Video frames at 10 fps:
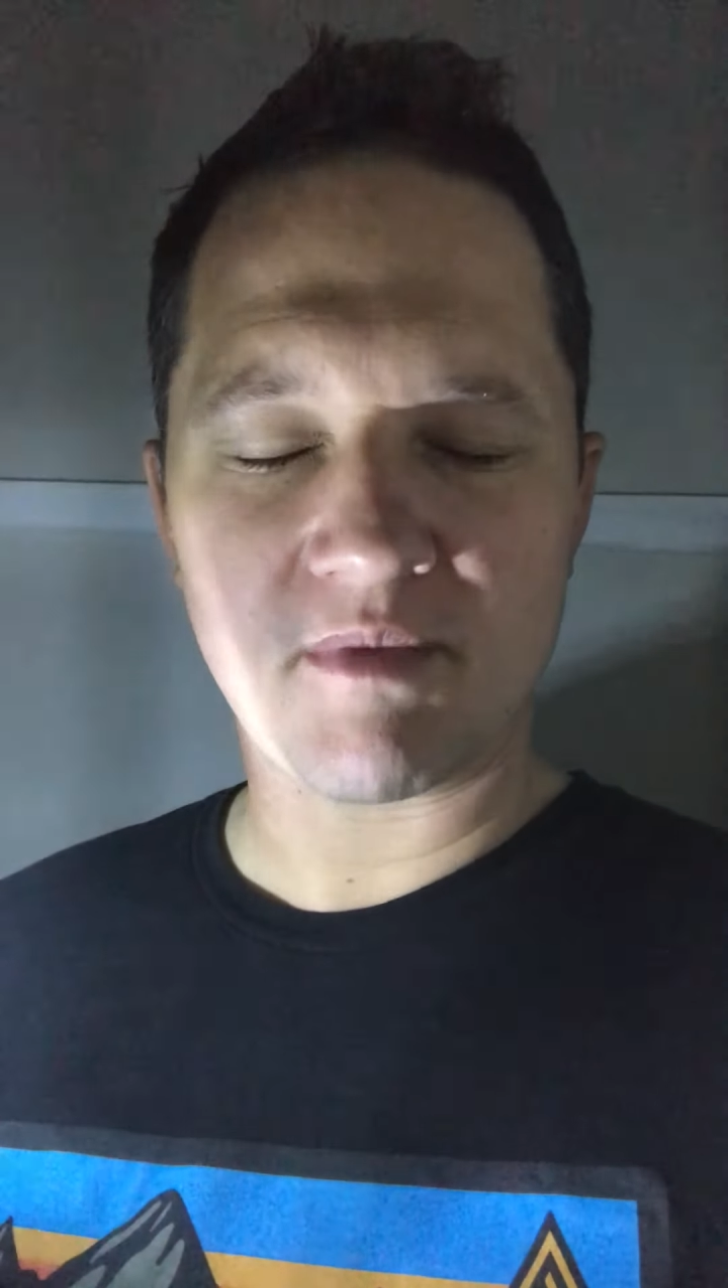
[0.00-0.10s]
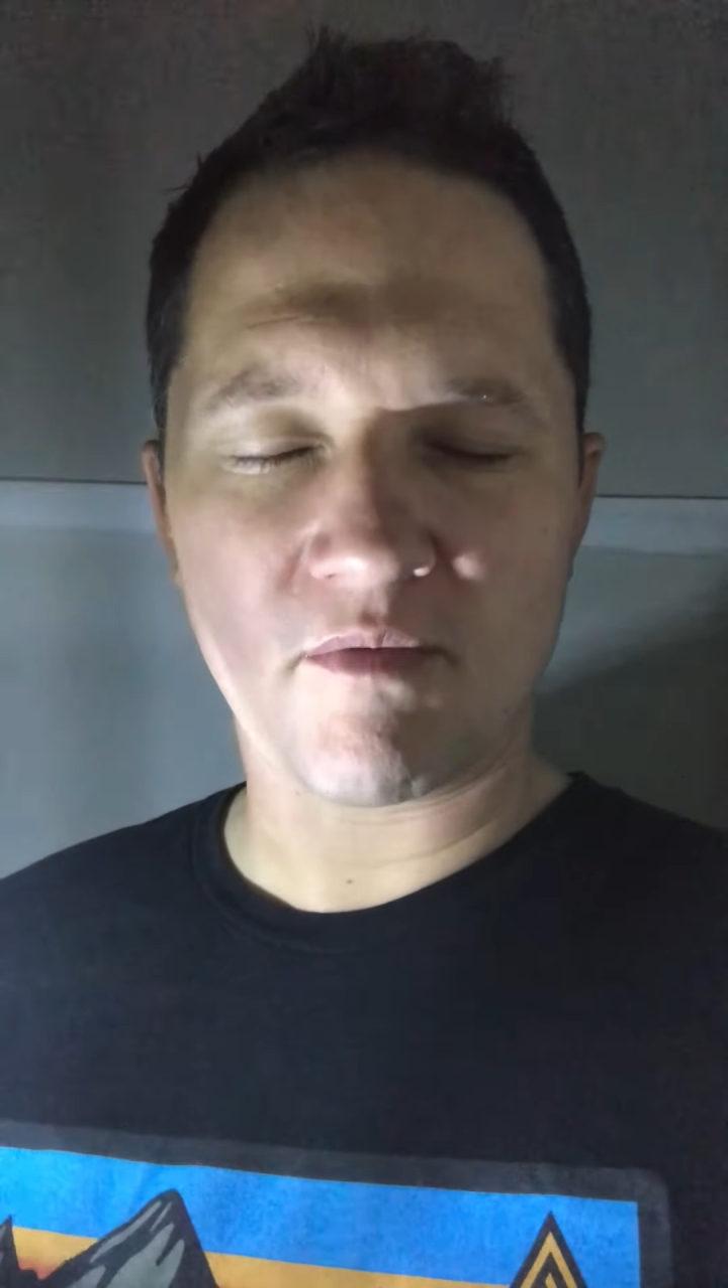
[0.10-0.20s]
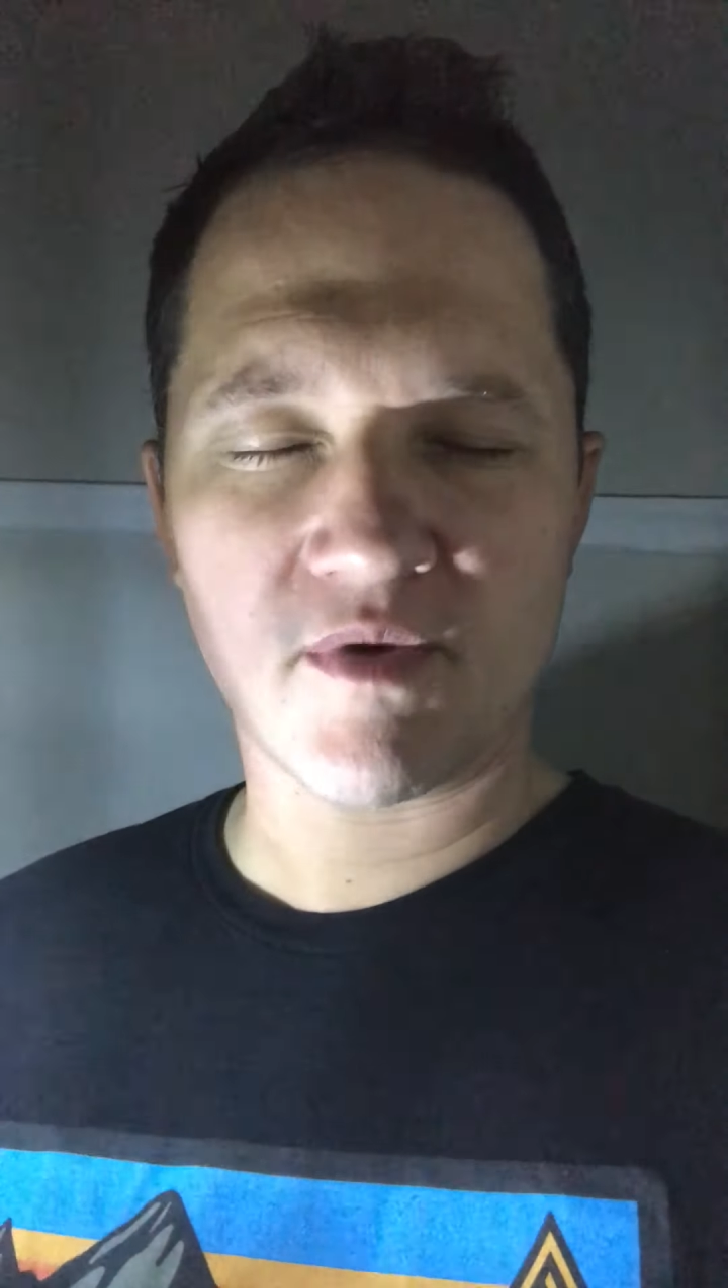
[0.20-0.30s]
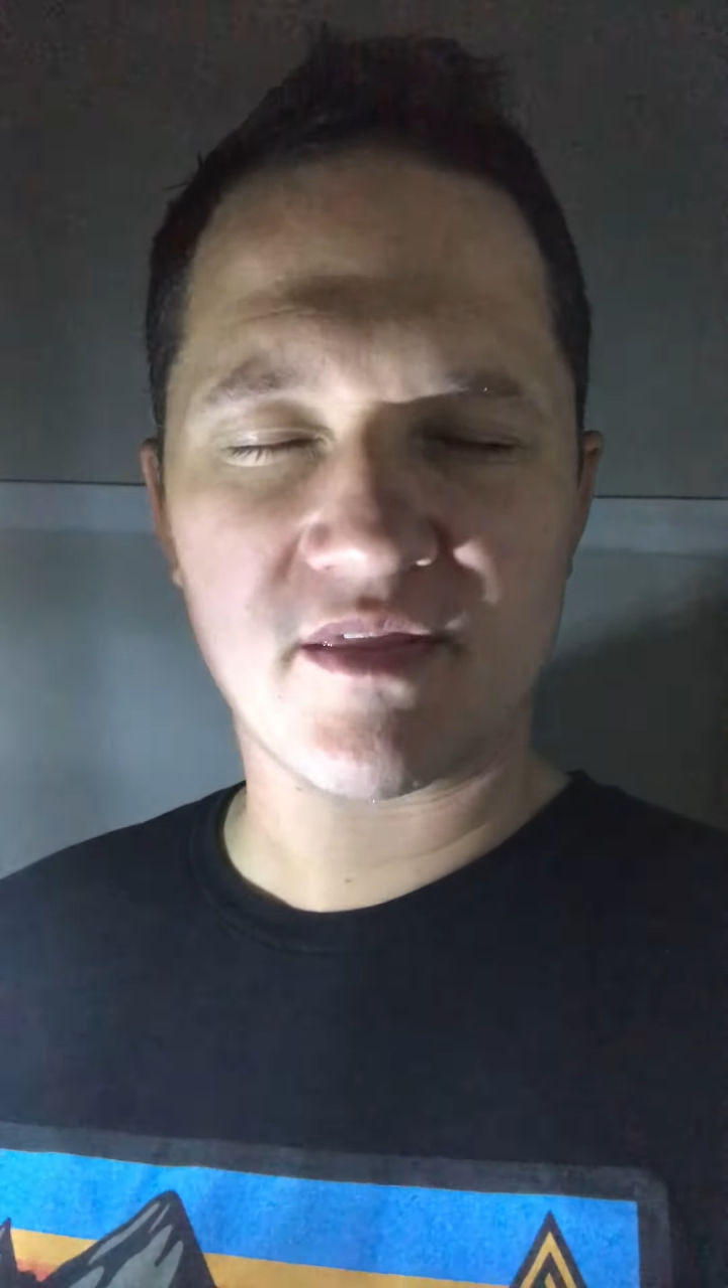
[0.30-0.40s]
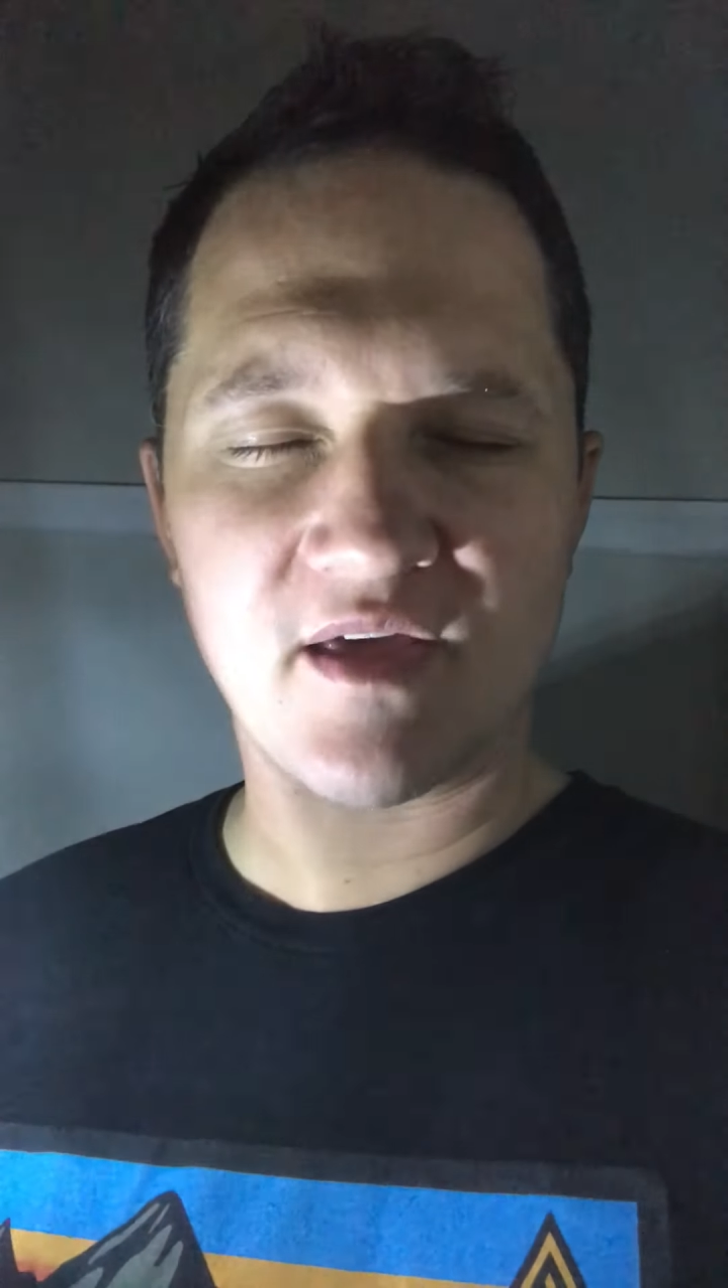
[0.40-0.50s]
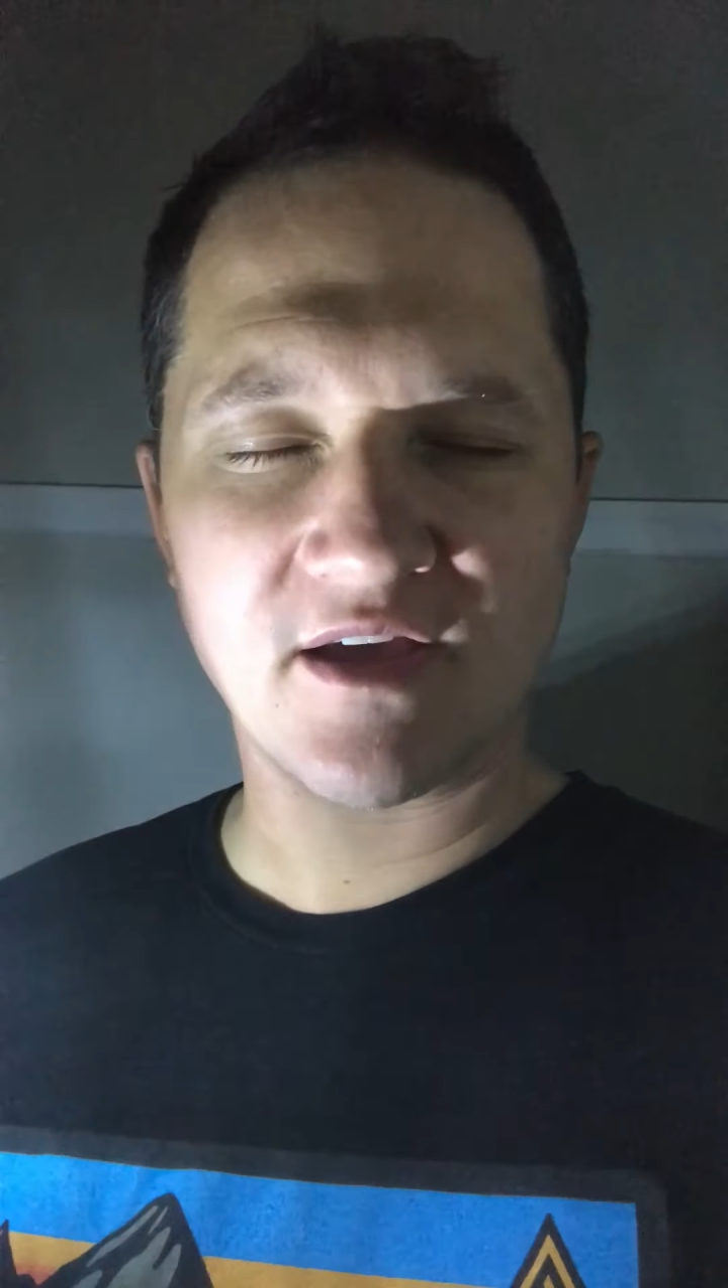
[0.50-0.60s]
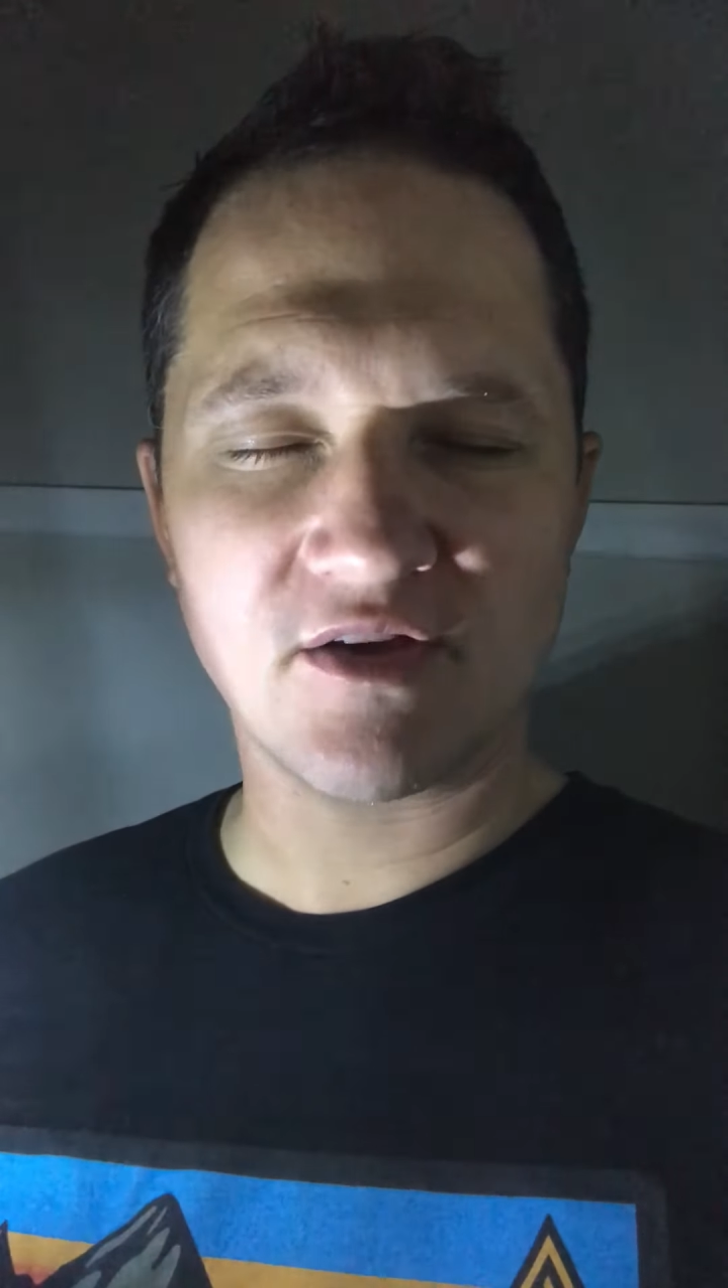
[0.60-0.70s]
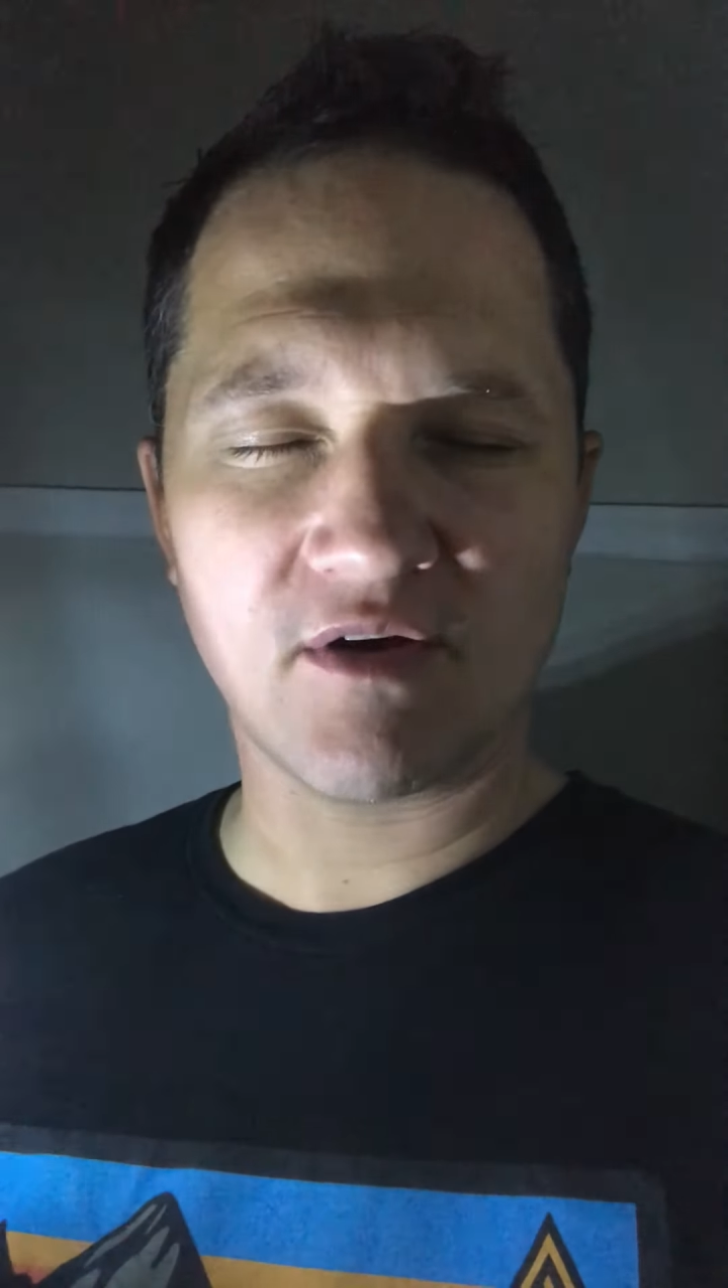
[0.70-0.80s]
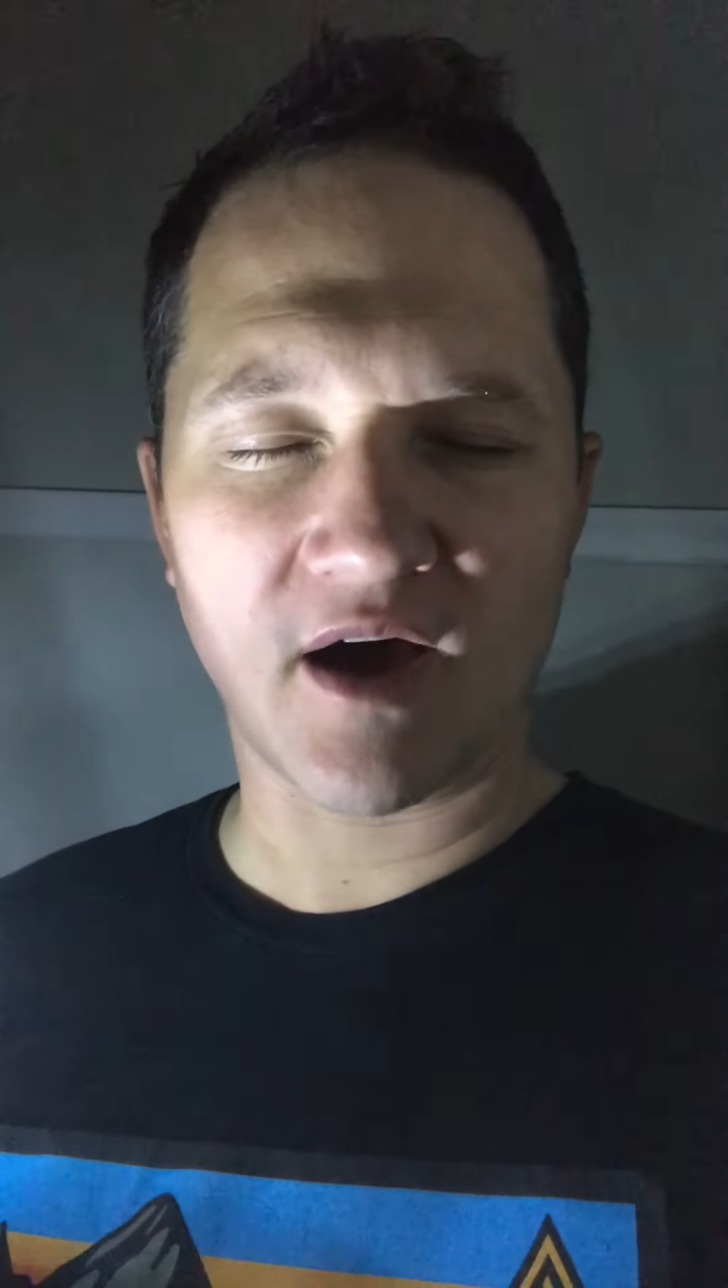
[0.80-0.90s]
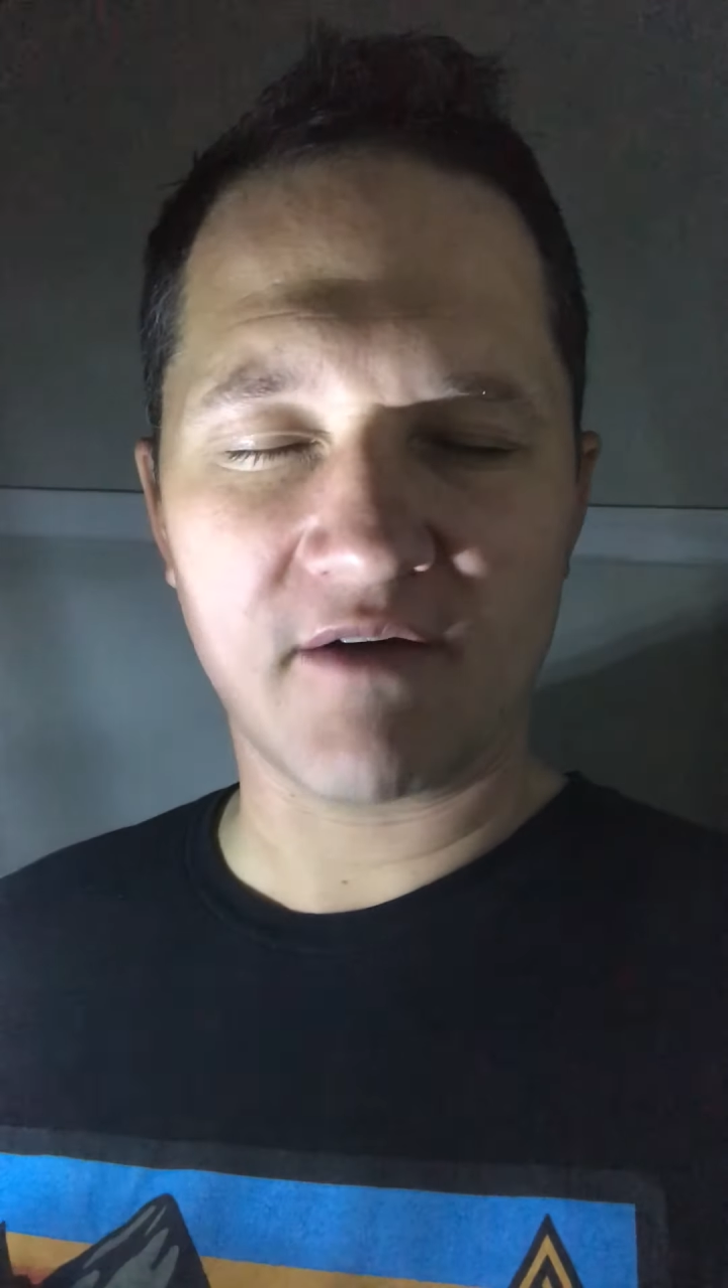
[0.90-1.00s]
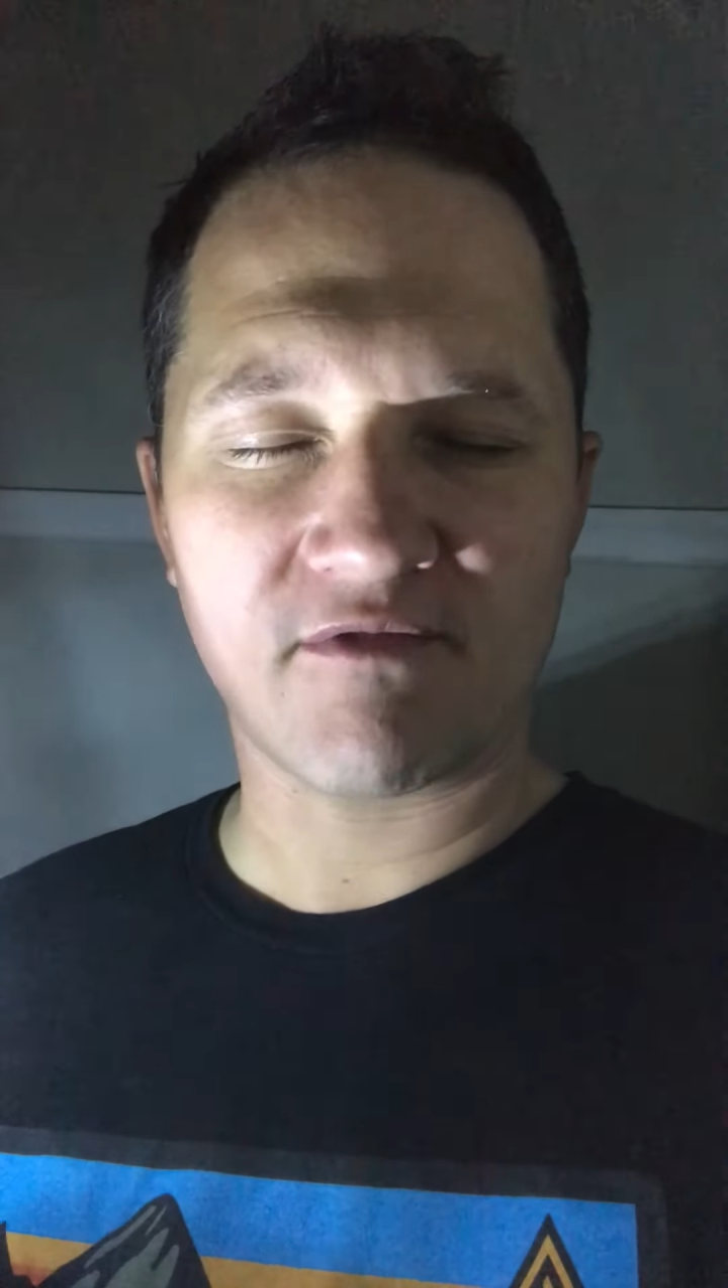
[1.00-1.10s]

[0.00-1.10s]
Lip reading: and we thank you, God,